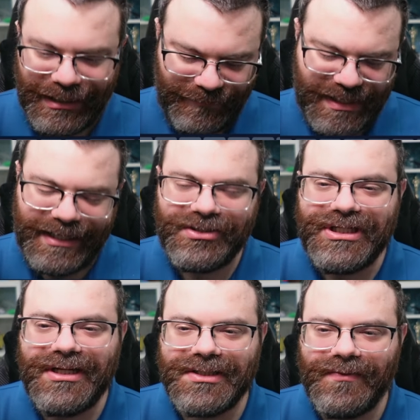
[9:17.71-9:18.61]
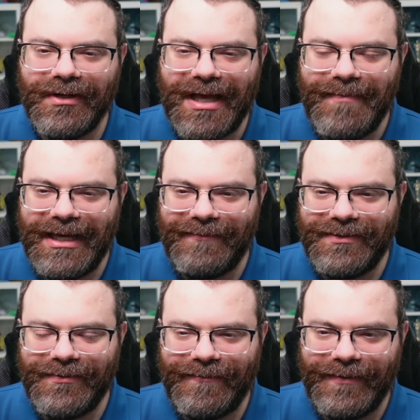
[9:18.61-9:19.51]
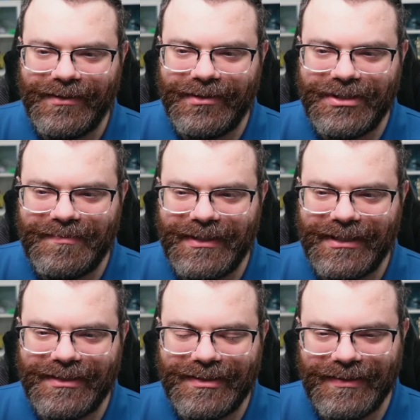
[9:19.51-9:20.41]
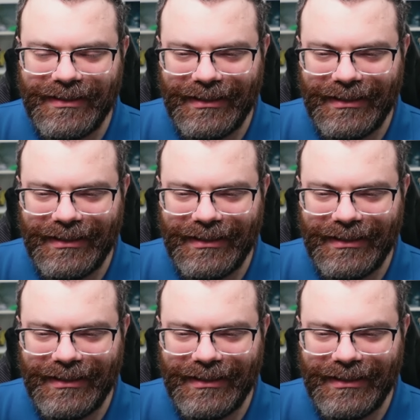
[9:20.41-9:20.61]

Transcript: If ing doesn't work, I may have to do a filler just because,